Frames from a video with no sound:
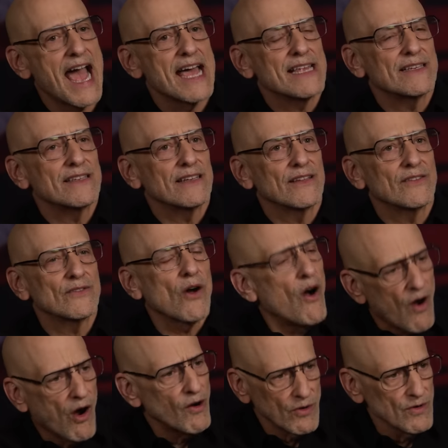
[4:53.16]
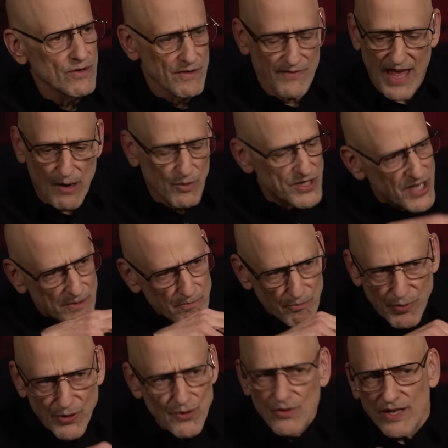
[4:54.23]
And the horror of that, which
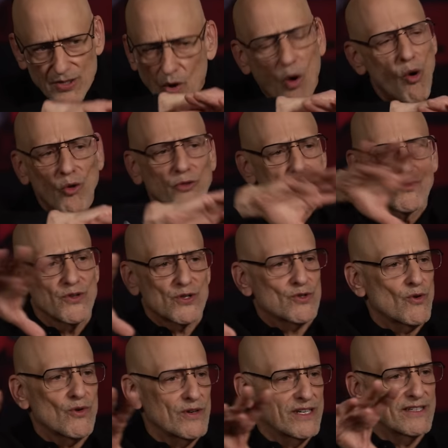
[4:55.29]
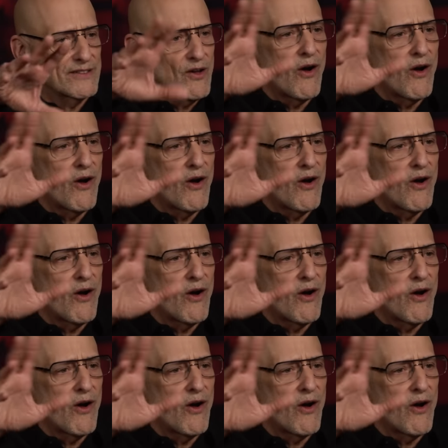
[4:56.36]
it's all through the story,